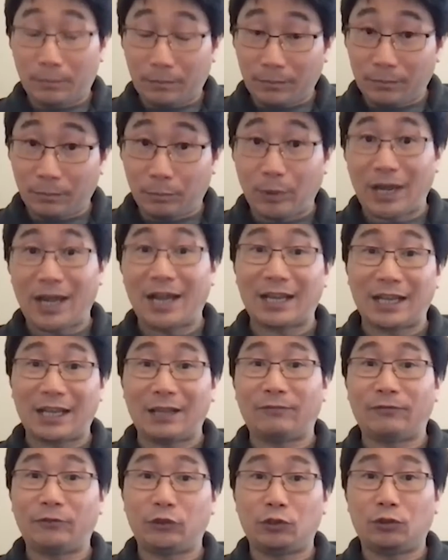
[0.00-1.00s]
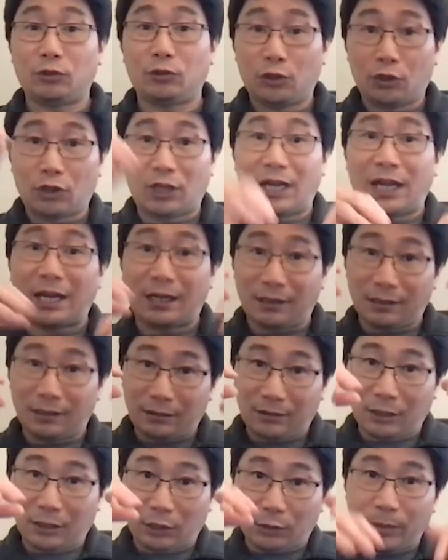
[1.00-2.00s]
But if you look at
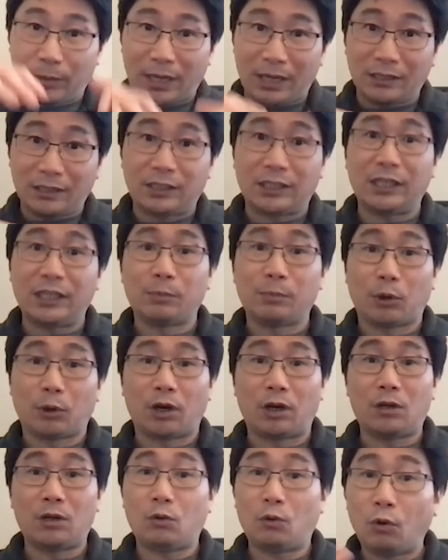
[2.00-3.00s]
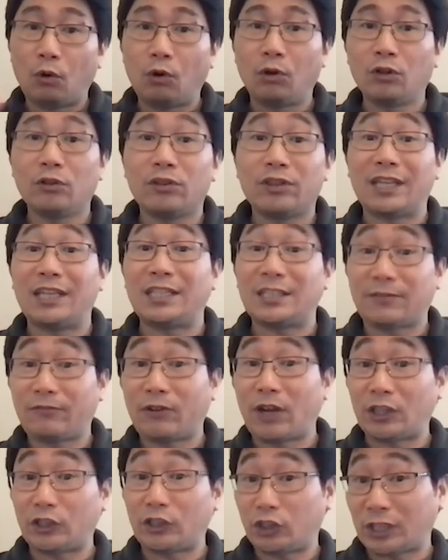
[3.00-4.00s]
a little bit deeper, all these
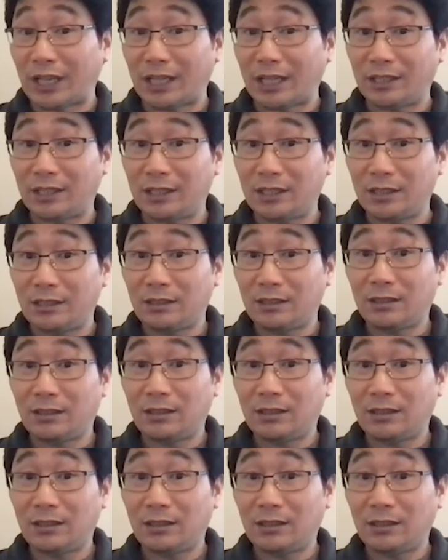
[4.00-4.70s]
functionalities